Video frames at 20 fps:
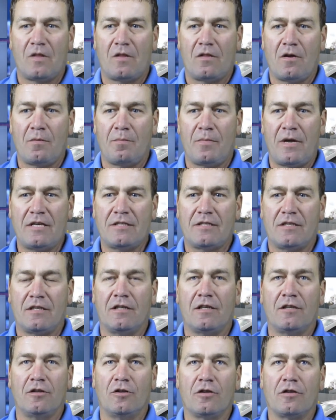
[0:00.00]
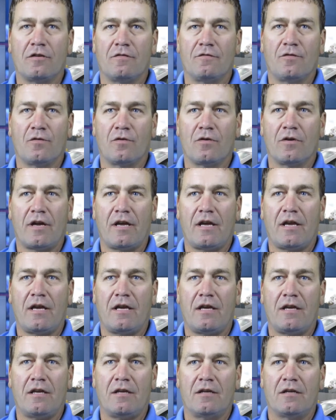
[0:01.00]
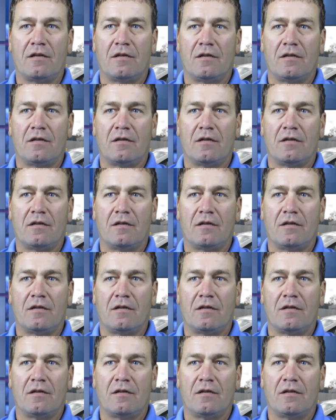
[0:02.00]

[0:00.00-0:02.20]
They're basically looking for a